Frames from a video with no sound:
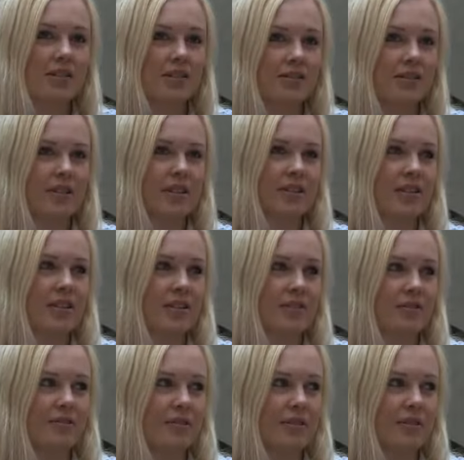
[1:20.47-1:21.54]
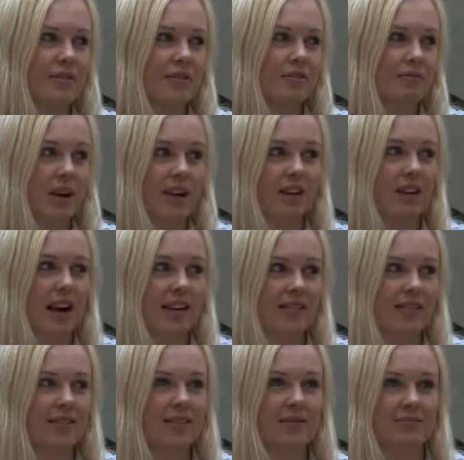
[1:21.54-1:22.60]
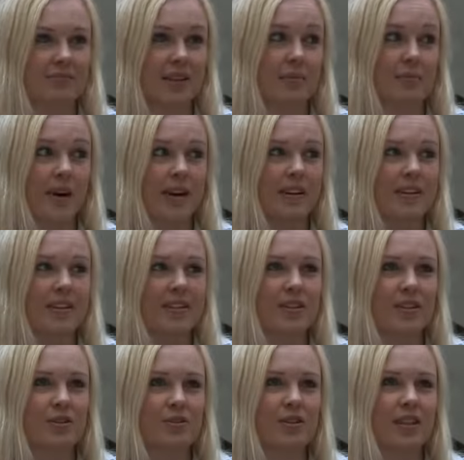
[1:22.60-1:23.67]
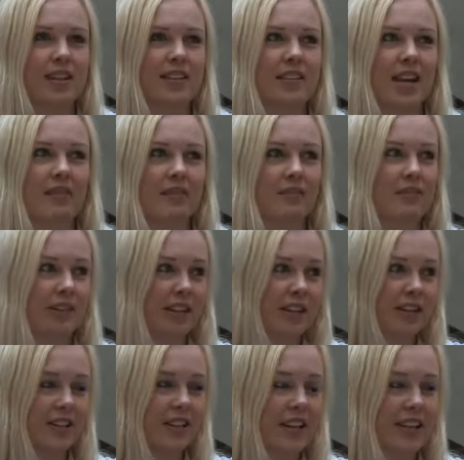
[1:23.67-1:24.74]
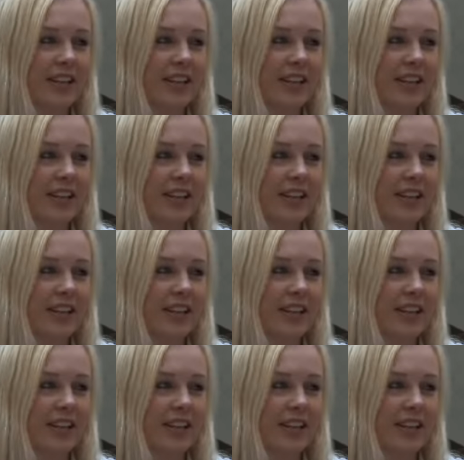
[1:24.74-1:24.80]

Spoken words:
doing the SEO for a client's competitors, you at least have a fairly good